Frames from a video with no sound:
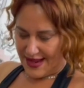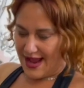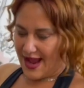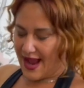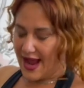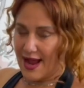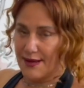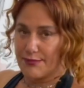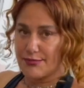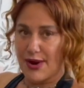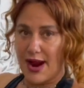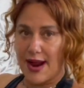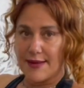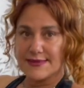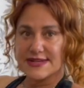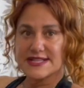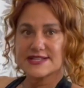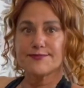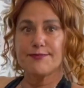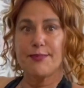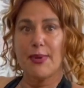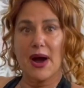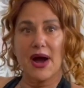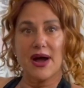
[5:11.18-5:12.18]
I promise.
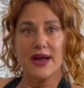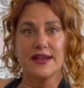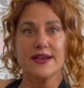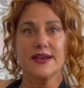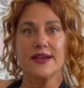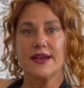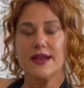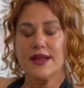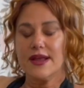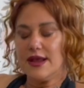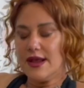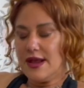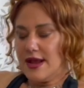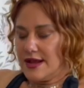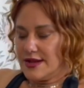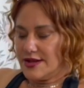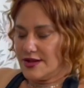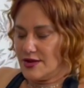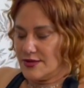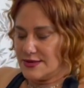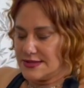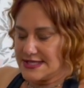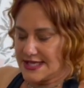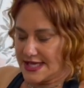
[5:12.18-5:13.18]
But, you
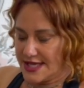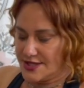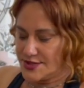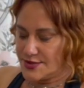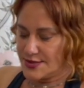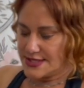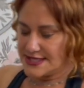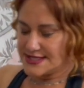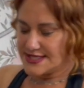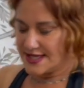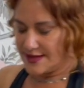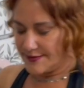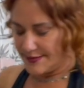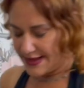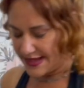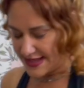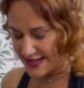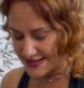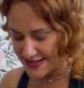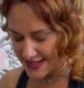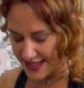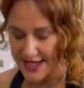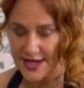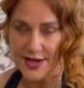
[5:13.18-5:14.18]
know, it's interesting
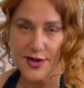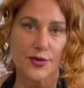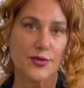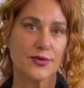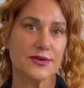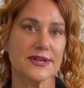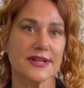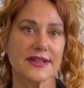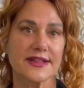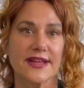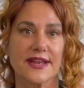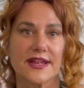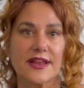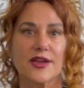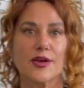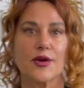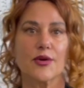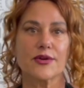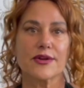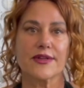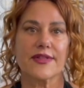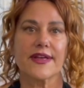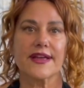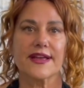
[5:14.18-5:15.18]
because in Kundalini
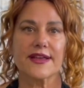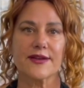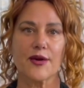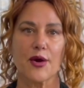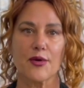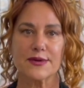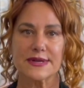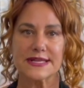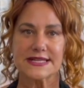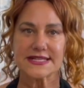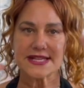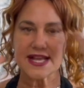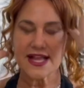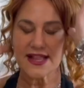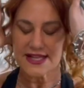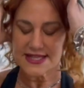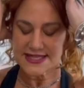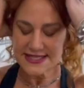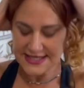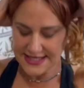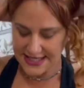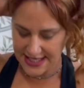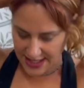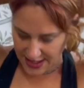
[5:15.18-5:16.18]
Yoga, they always tell
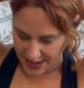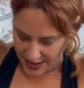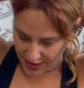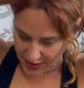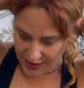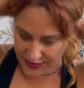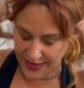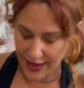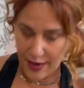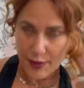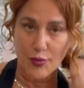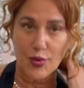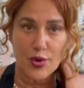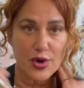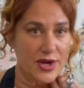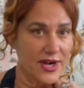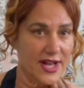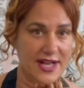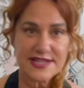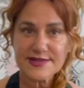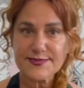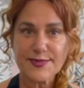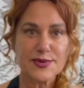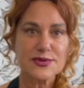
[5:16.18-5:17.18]
us that we're
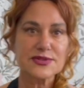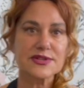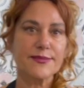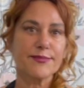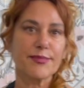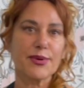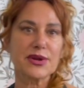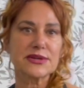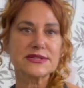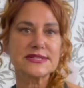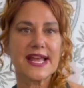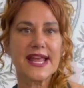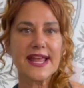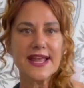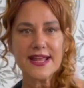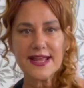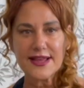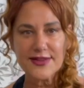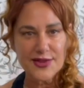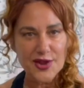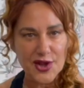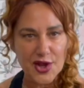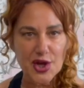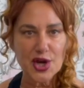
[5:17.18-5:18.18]
not supposed to partake
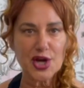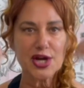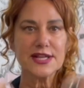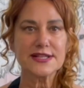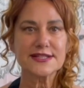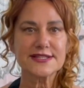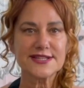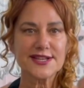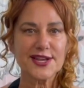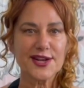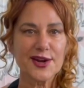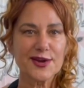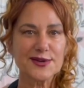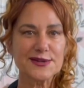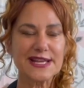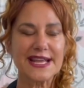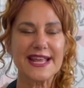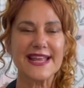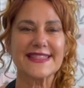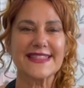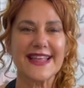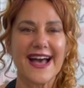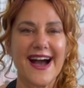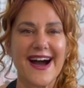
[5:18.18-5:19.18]
in the goods, you know, to
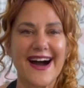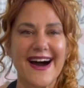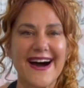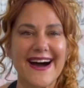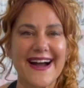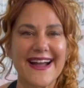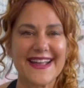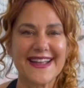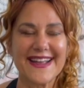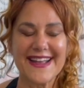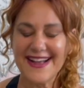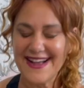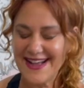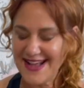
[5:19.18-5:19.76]
get the high.